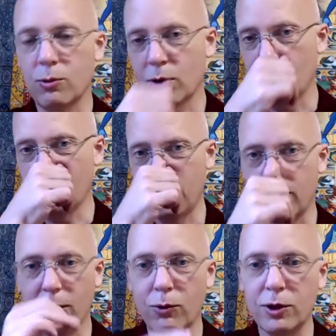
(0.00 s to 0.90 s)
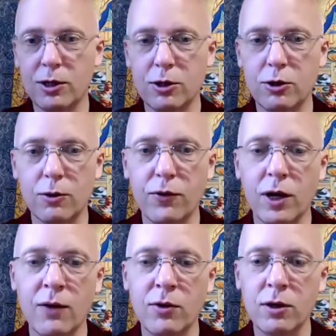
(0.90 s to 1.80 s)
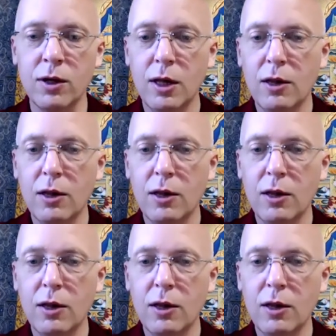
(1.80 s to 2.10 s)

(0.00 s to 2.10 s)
well we'll think about what we need to do if you have any